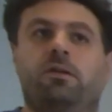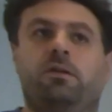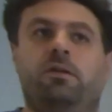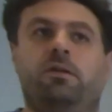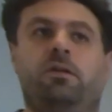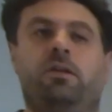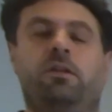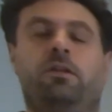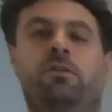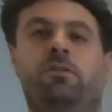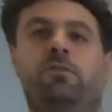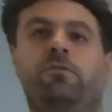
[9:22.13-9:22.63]

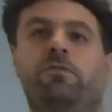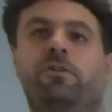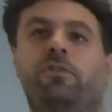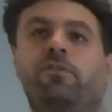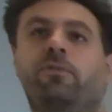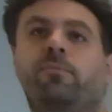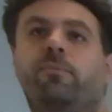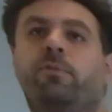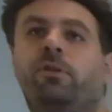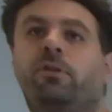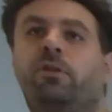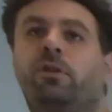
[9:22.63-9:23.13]
for
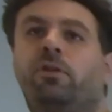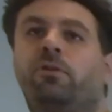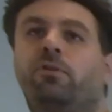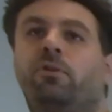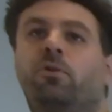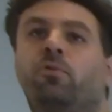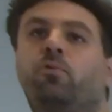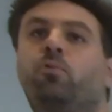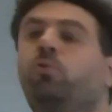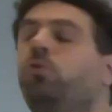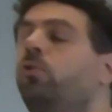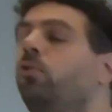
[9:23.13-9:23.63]
example, in your
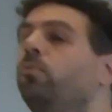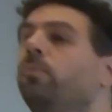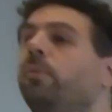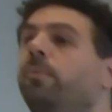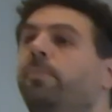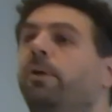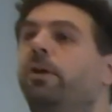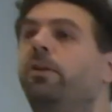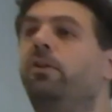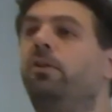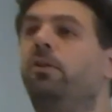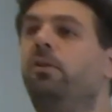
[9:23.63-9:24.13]
human
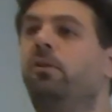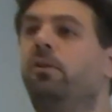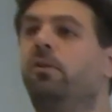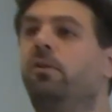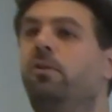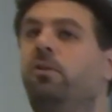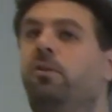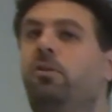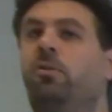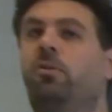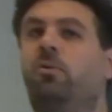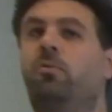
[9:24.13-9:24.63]
body,
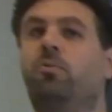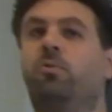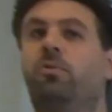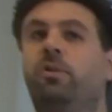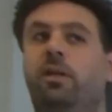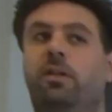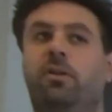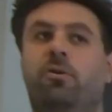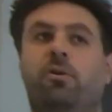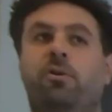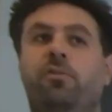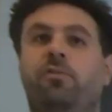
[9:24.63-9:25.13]
you
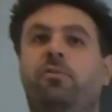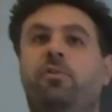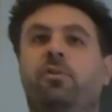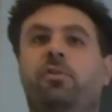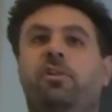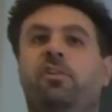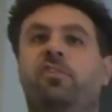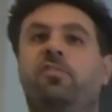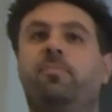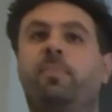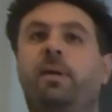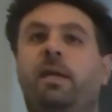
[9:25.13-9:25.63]
can also not
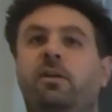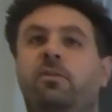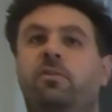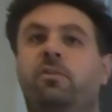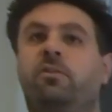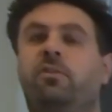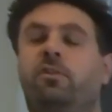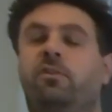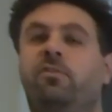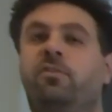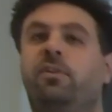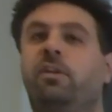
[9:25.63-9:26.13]
expect that
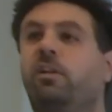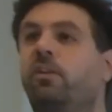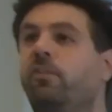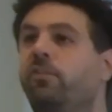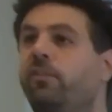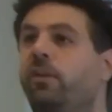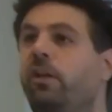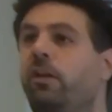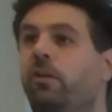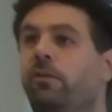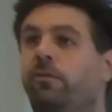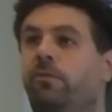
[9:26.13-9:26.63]
a single
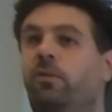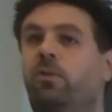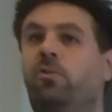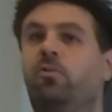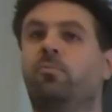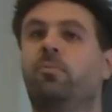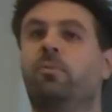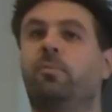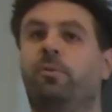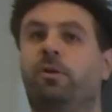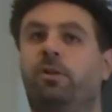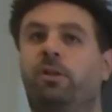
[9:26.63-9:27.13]
cell of your
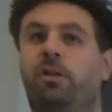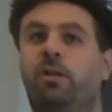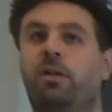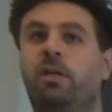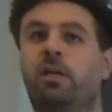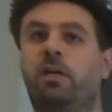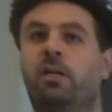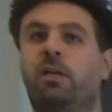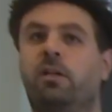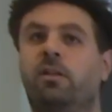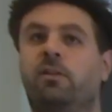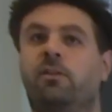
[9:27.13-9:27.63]
human body
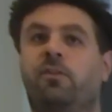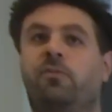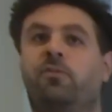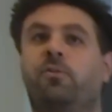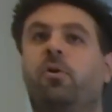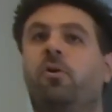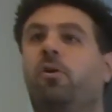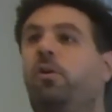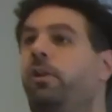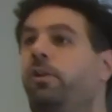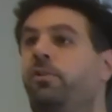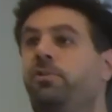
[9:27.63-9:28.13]
does
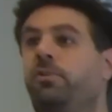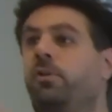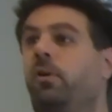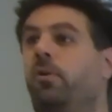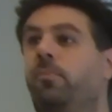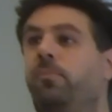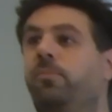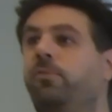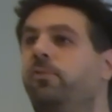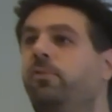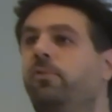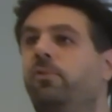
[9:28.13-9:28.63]
all the
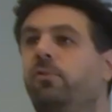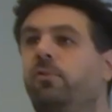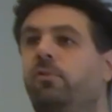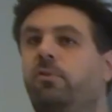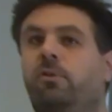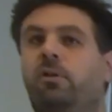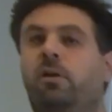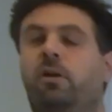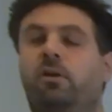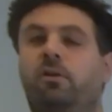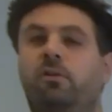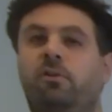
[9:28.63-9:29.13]
jobs.
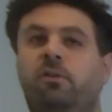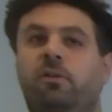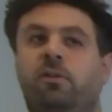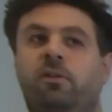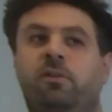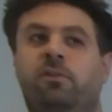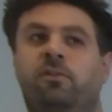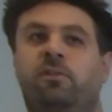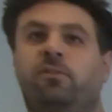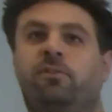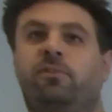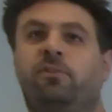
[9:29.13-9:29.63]

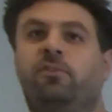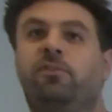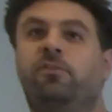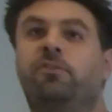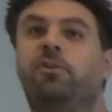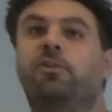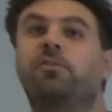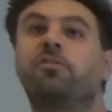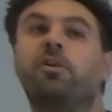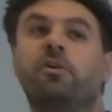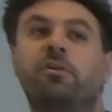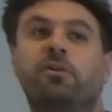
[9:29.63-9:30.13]
This is
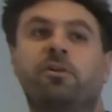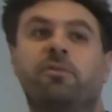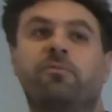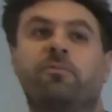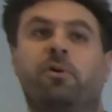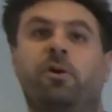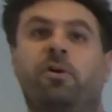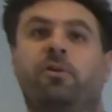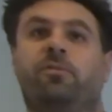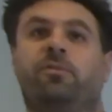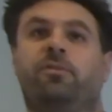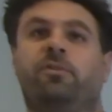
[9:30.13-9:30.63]
not going to
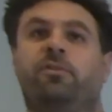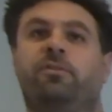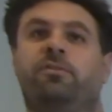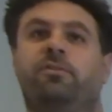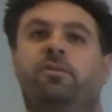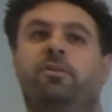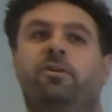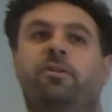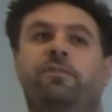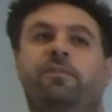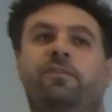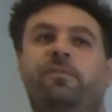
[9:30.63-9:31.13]
work. There is a
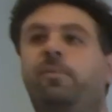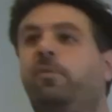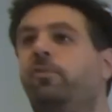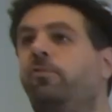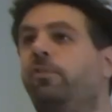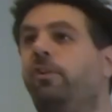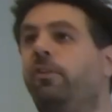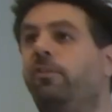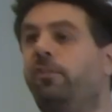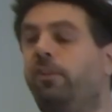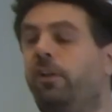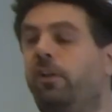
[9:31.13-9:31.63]
lot of
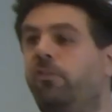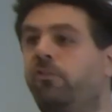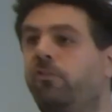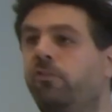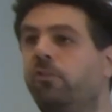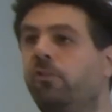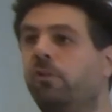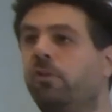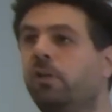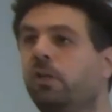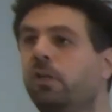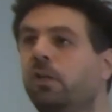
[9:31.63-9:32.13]

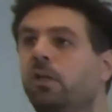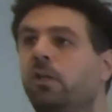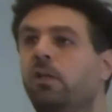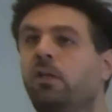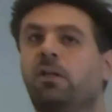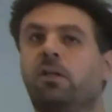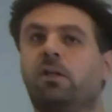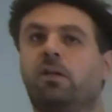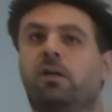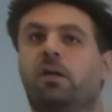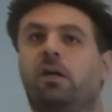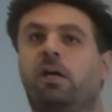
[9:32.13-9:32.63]
specialization,
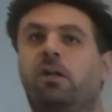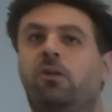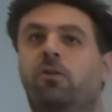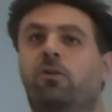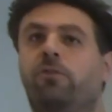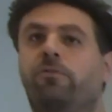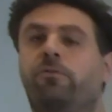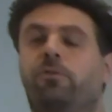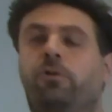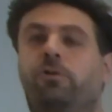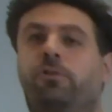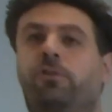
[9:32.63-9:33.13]
a lot
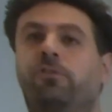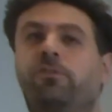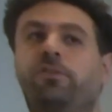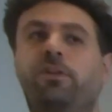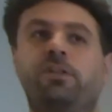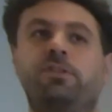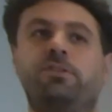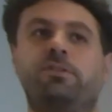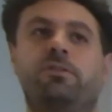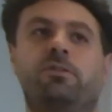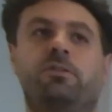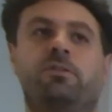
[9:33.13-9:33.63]
of
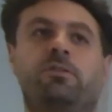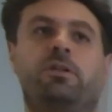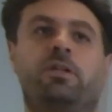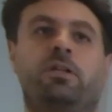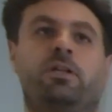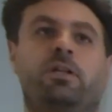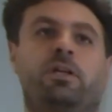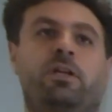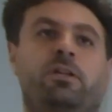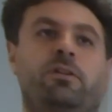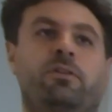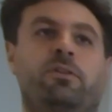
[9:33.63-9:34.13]
organization,
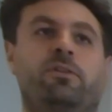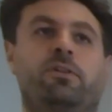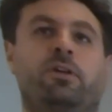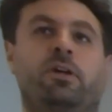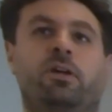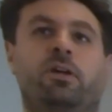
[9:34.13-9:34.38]
and